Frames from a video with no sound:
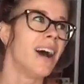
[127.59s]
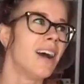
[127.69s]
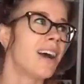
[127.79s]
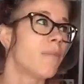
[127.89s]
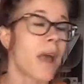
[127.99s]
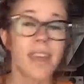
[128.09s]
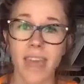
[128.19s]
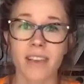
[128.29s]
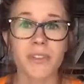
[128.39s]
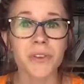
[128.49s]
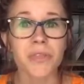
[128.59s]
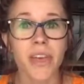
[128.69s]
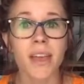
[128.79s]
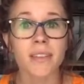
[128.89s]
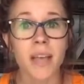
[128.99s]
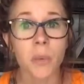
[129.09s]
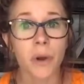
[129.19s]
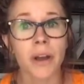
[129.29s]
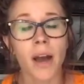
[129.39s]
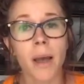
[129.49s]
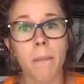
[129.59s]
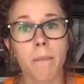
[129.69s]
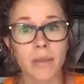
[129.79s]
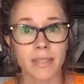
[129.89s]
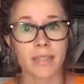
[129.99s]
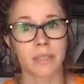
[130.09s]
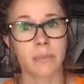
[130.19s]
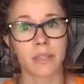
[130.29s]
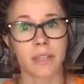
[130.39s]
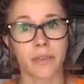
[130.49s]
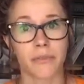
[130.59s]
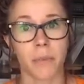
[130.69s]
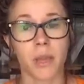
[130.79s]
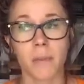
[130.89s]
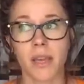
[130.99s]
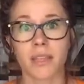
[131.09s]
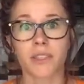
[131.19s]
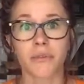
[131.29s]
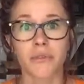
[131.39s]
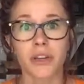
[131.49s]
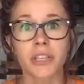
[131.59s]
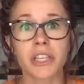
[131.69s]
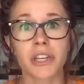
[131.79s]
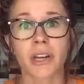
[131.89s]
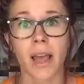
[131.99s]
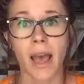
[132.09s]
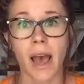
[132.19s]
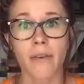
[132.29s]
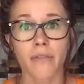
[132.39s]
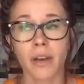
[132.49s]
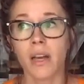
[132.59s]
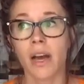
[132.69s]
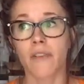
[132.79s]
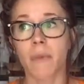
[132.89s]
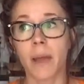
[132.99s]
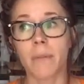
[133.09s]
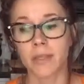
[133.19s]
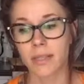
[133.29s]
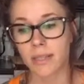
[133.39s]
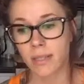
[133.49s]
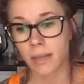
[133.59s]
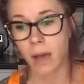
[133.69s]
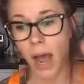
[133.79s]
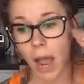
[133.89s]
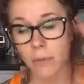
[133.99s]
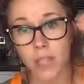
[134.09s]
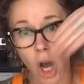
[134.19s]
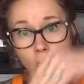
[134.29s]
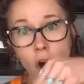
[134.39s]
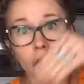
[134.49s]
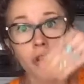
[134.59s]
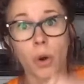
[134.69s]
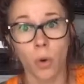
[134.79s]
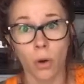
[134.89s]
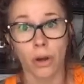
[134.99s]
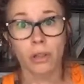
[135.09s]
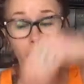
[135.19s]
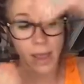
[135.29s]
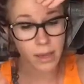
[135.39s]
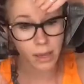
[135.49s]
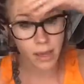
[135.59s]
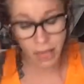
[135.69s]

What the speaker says: I canceled things that were not business building for me because the first year and a half of my business, I was hardcore, like,